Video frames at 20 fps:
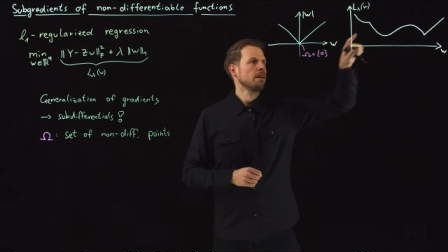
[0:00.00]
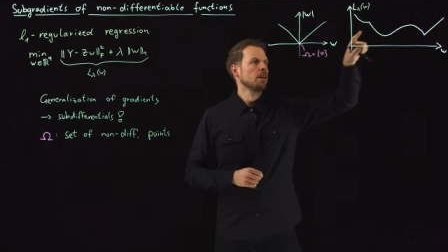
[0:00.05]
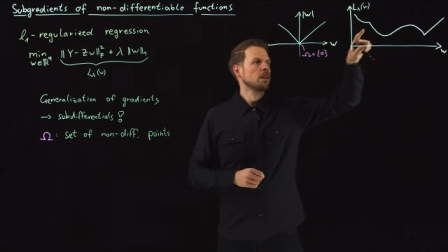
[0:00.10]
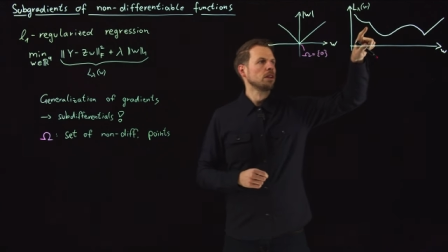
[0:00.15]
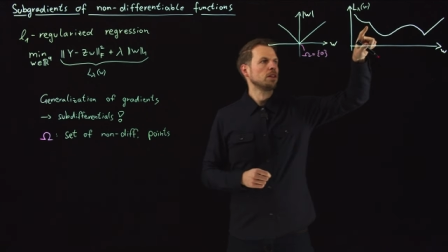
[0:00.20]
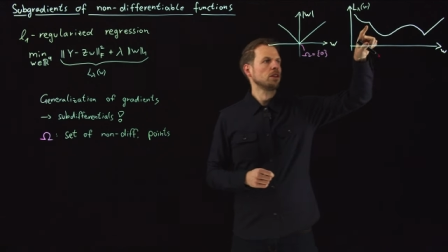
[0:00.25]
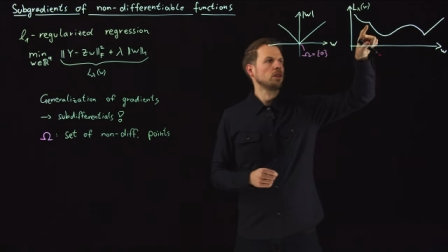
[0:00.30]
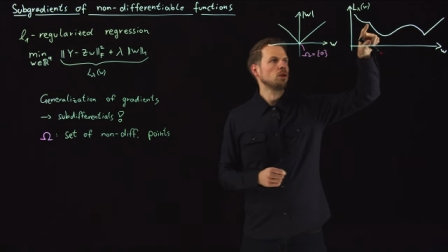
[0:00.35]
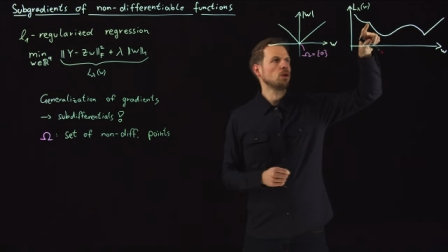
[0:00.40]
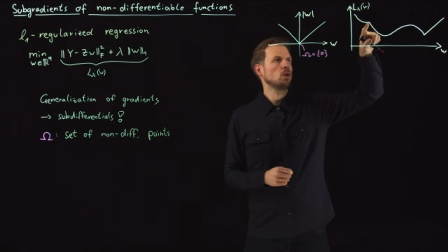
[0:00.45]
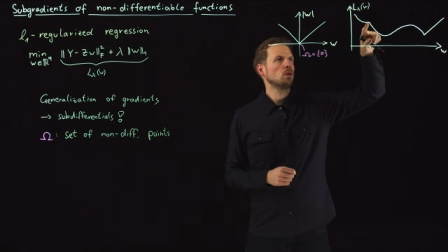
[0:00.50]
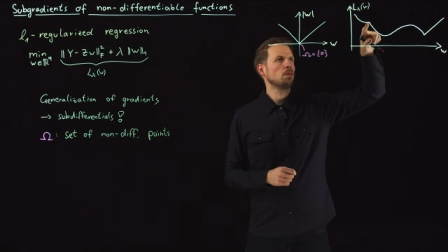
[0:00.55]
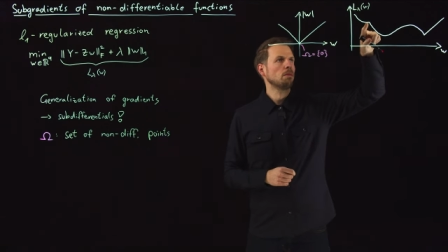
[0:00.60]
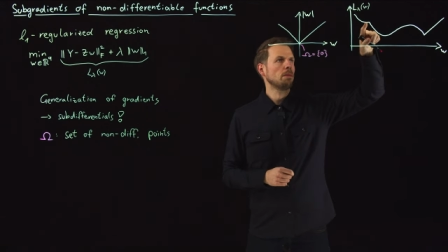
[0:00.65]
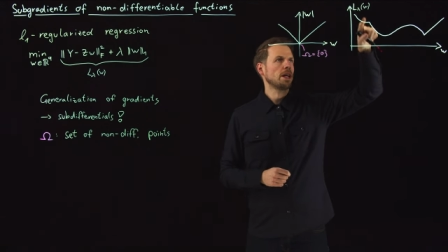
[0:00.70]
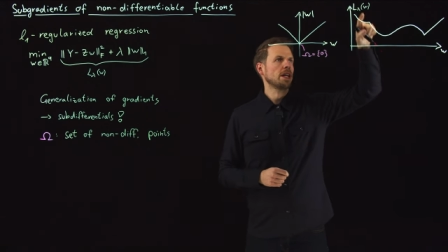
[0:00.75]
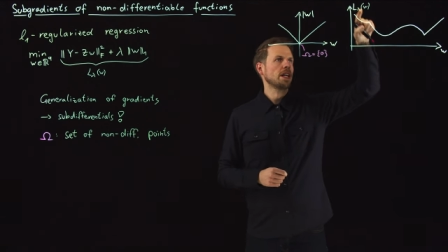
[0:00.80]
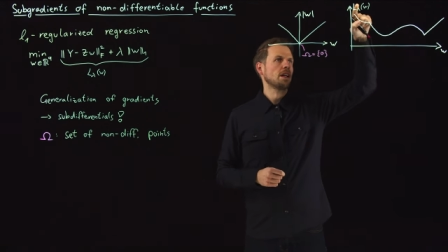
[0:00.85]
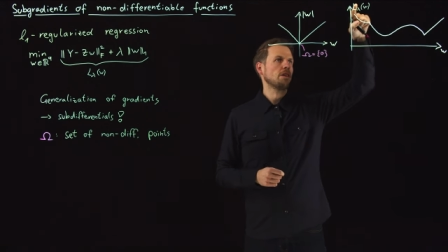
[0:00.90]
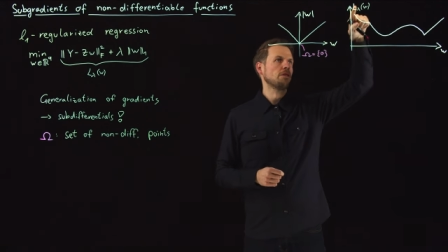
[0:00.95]
you
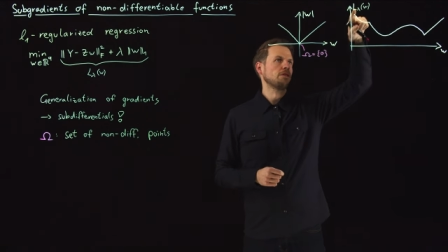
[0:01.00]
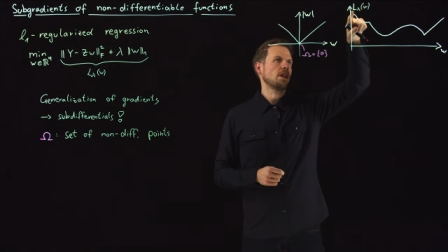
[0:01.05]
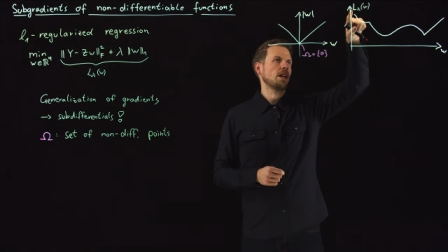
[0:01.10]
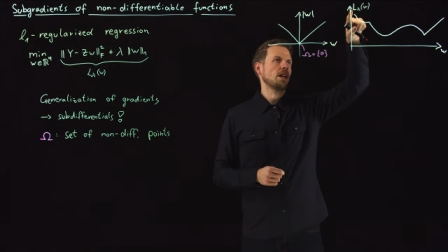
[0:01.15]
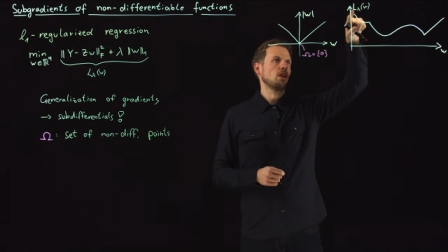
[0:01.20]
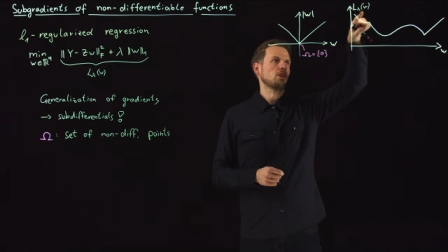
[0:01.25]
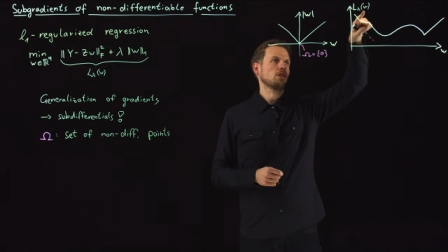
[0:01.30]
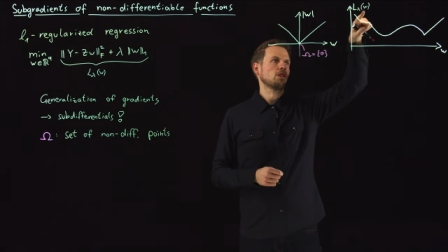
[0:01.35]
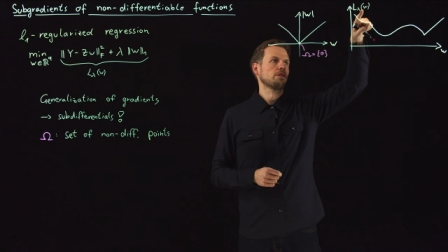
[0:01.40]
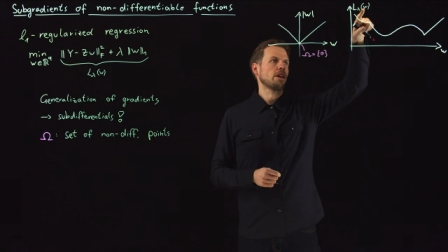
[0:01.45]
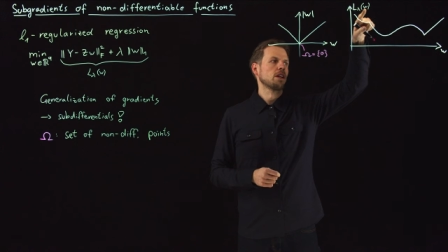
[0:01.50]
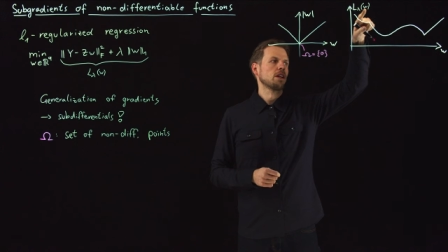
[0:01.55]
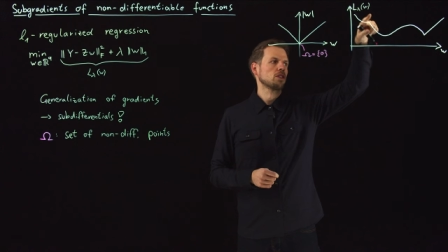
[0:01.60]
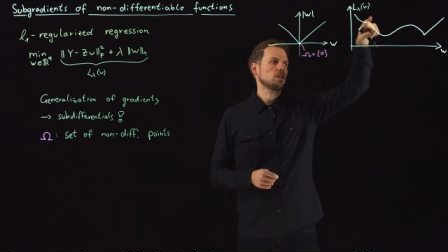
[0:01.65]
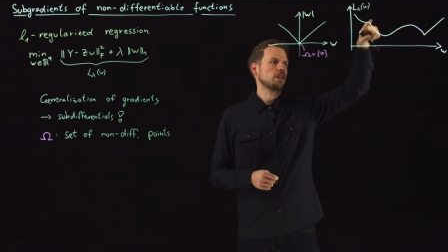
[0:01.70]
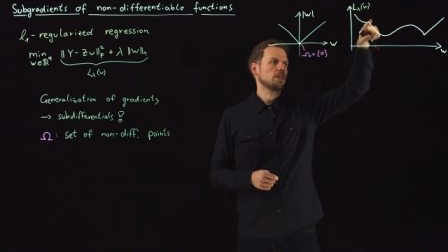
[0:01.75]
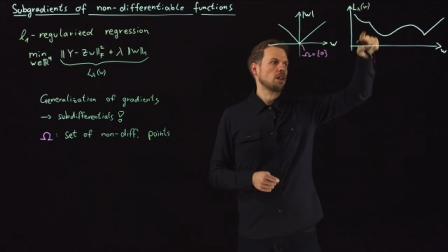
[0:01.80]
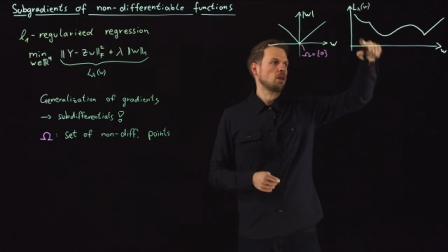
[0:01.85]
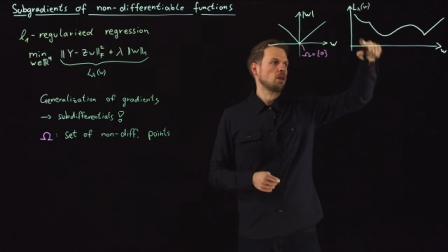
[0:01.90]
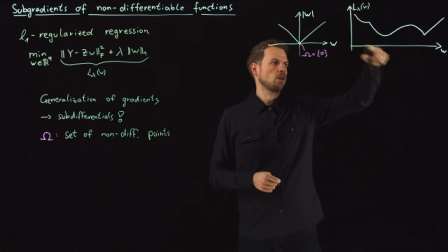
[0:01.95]
may have a loss function
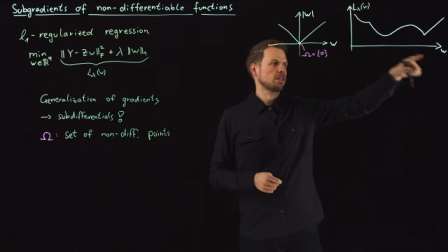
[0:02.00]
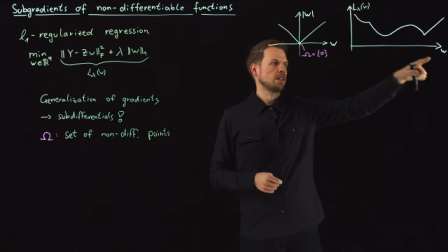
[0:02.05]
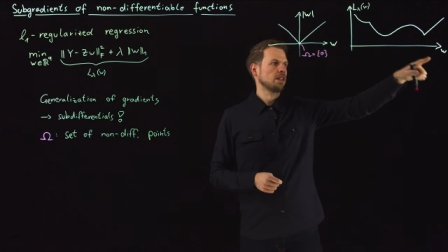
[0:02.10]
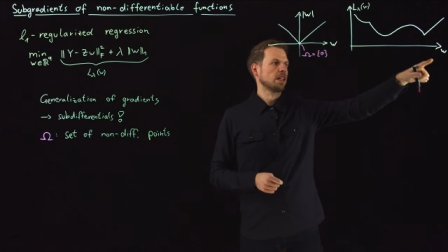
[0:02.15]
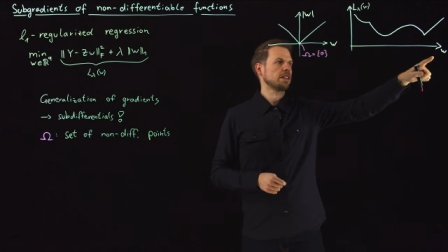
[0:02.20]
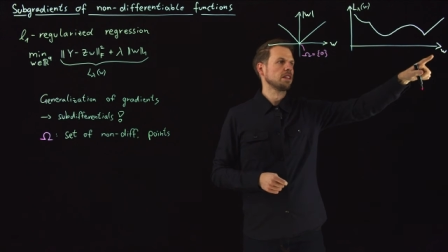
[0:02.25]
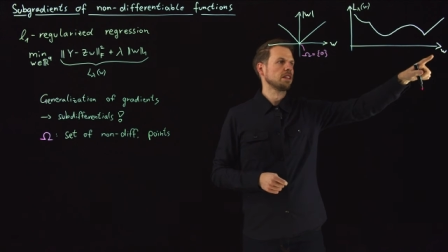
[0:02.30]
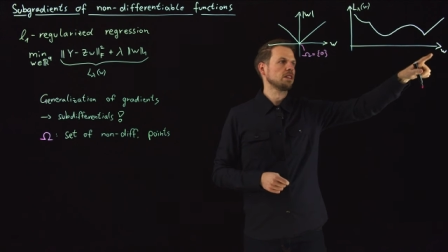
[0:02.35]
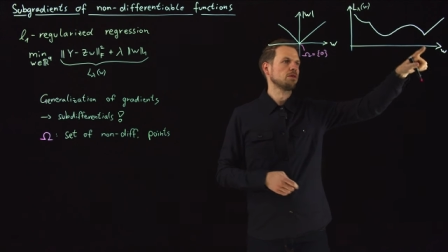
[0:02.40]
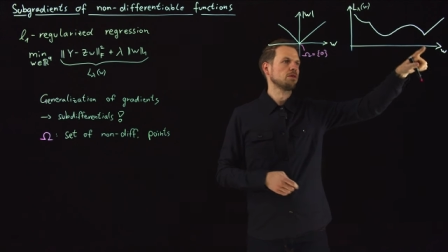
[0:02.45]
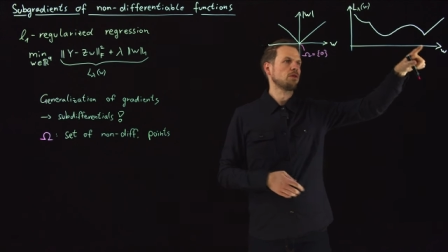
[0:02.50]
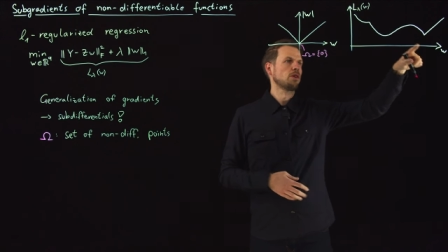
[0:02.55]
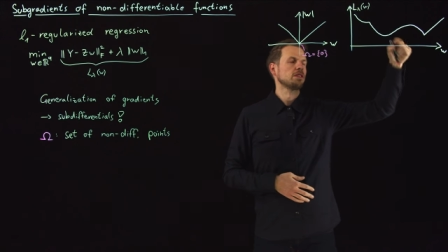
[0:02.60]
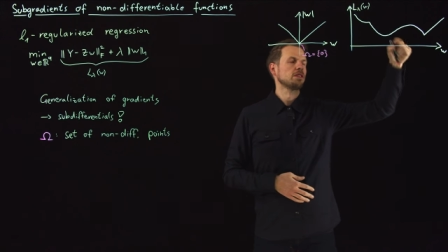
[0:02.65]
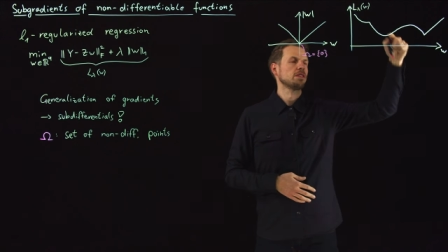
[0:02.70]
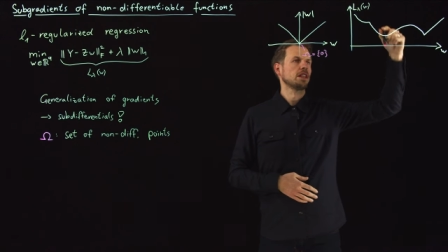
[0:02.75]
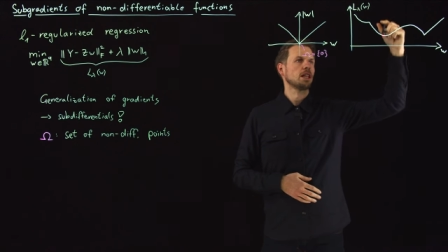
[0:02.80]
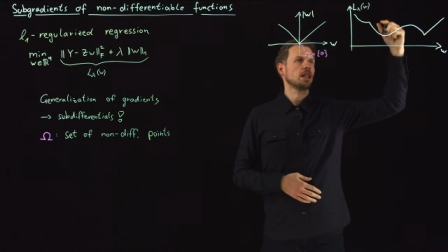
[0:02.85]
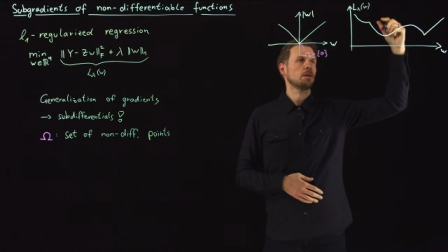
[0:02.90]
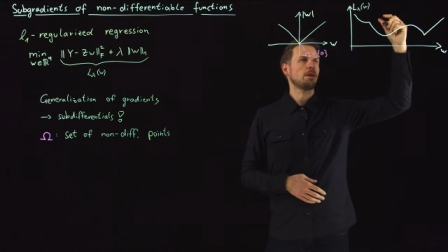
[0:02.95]
that looks like this for a
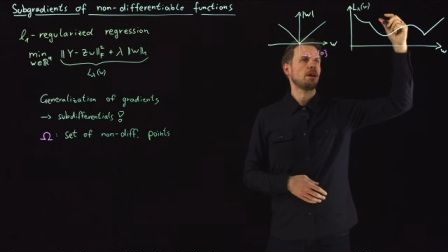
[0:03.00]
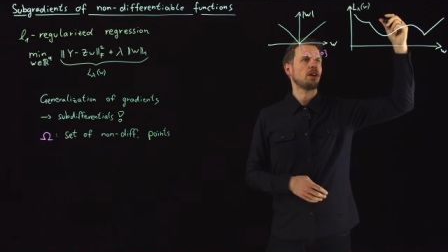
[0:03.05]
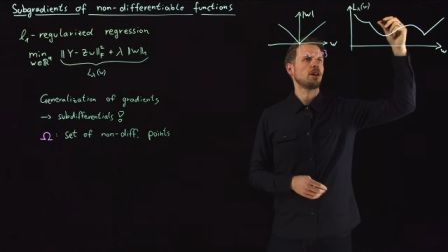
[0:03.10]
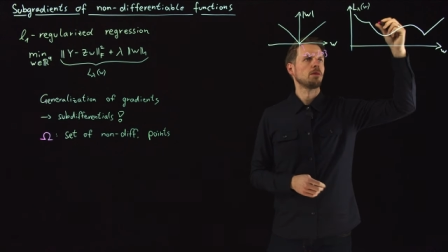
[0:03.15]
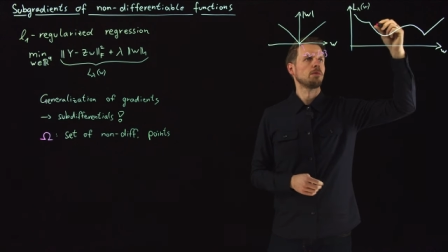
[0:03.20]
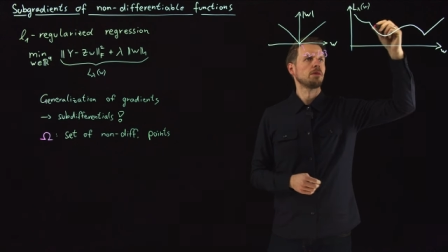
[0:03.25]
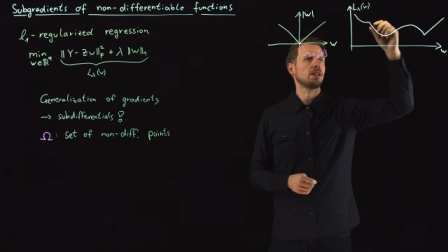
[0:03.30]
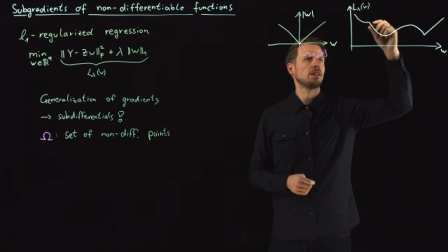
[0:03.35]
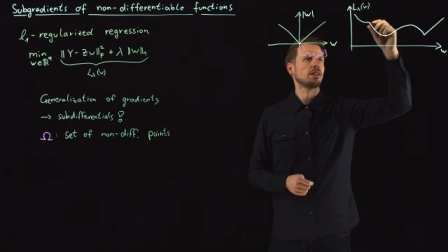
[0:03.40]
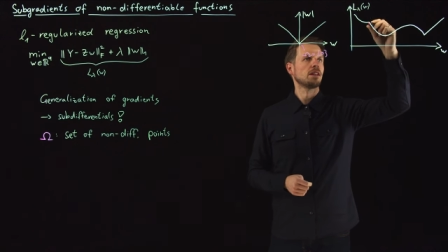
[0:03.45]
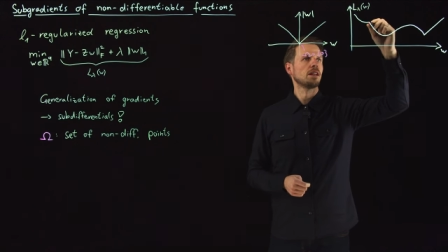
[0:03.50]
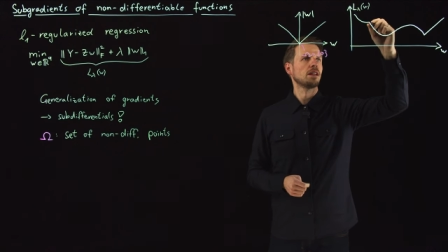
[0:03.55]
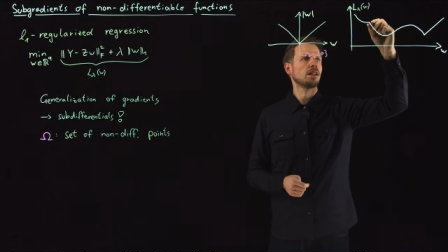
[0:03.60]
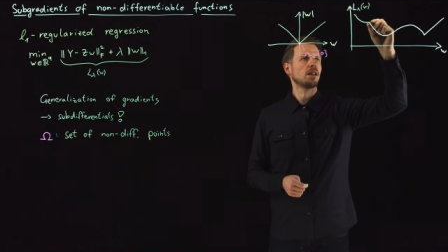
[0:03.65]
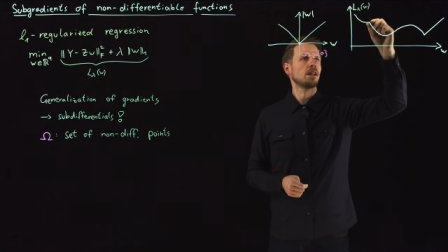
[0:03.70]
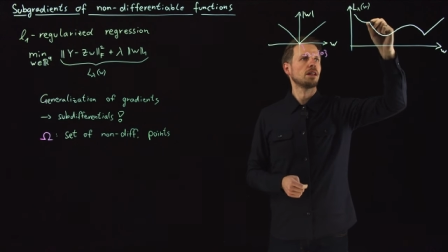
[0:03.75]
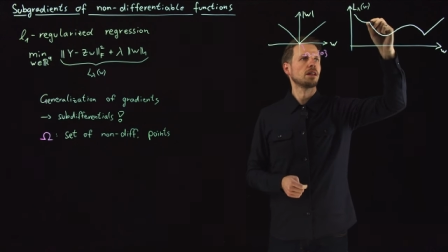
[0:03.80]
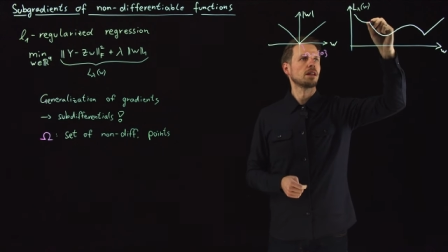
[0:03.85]
single parameter.